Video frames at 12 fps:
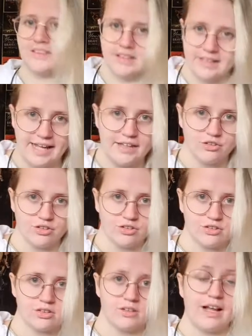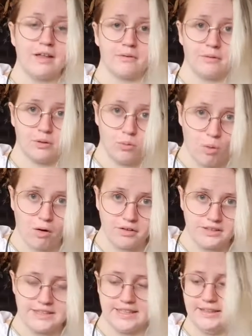contagious, so now they're in
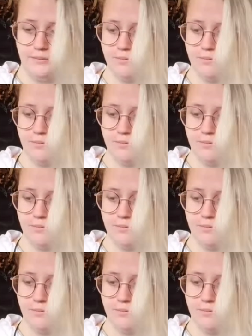quarantine.